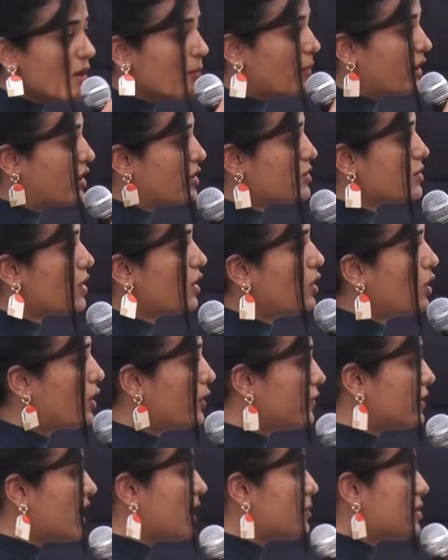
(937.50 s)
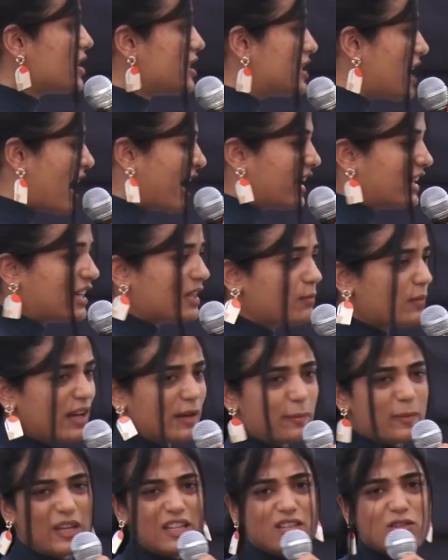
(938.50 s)
Because a lot of times the dining may
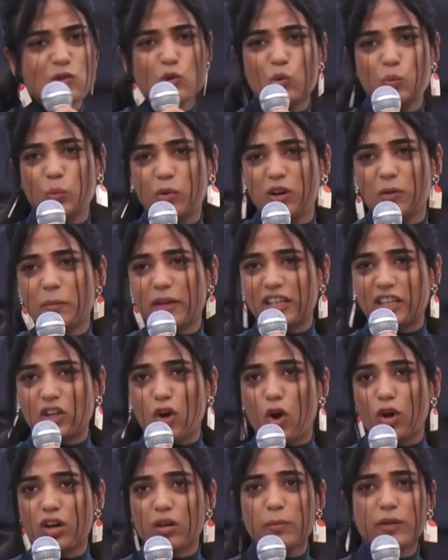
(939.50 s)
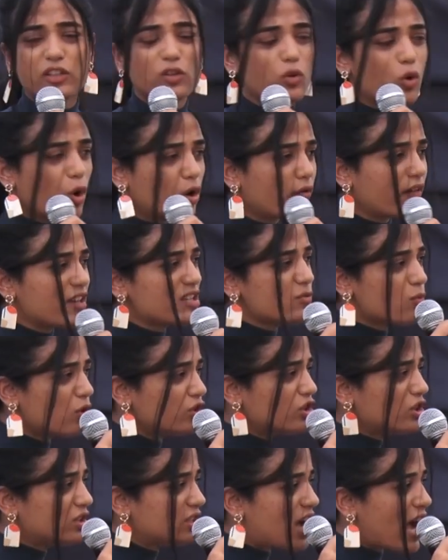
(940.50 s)
be super mediocre, but you always
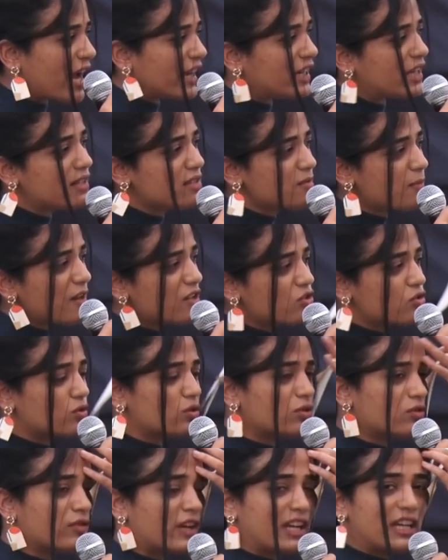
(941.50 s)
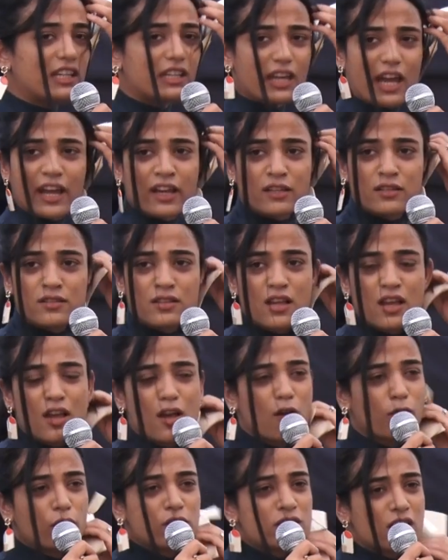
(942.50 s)
want your dining space to look very nice.
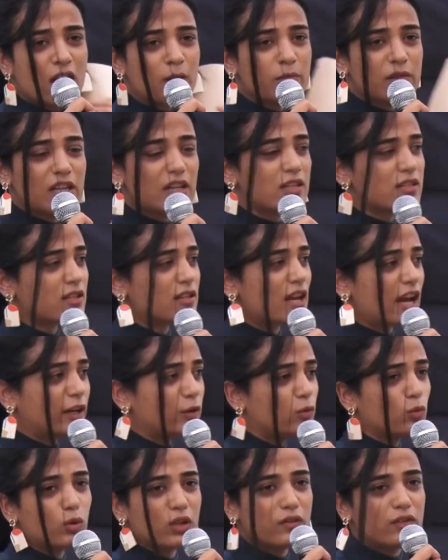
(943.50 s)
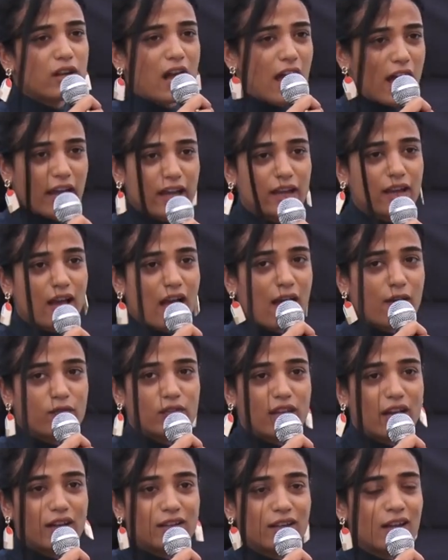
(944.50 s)
For some reason, I don't know, even I have
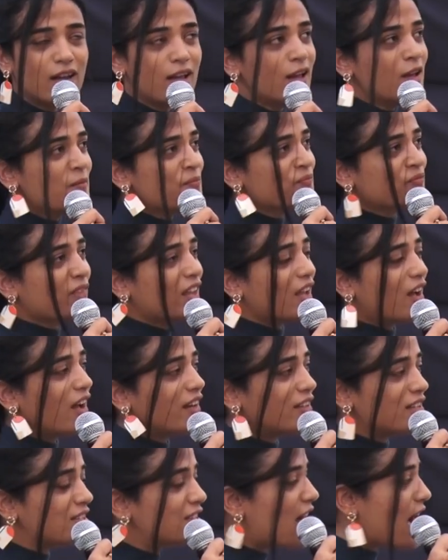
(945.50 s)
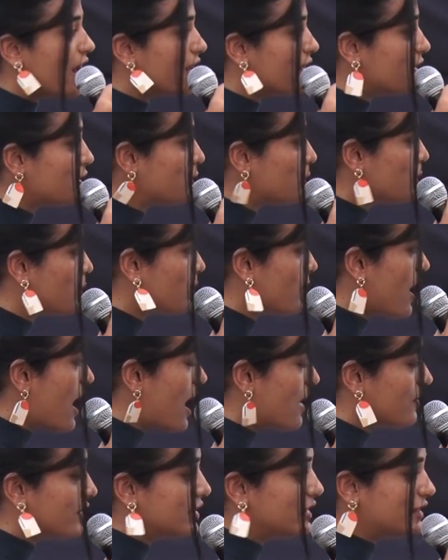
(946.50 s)
that desire to
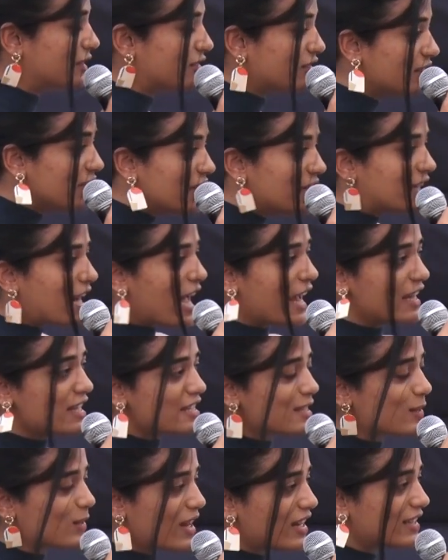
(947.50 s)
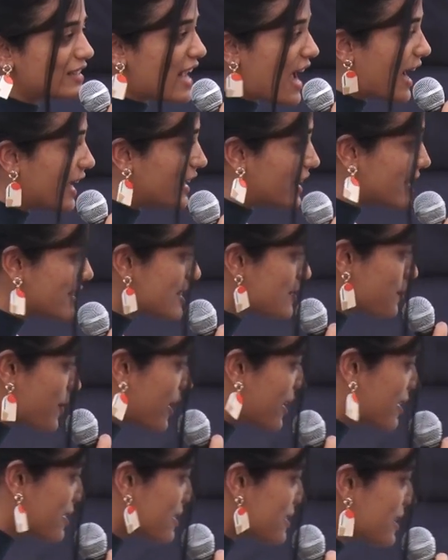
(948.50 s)
have a really nice looking dining
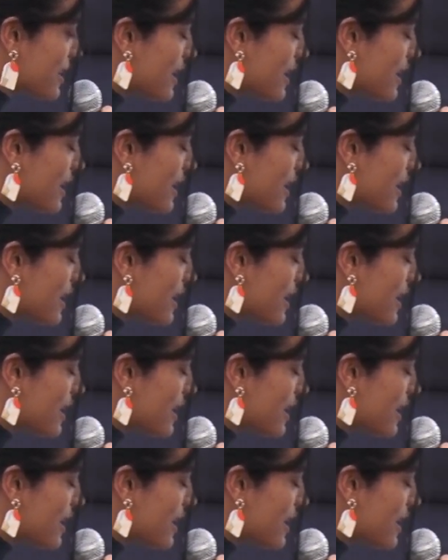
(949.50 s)
space.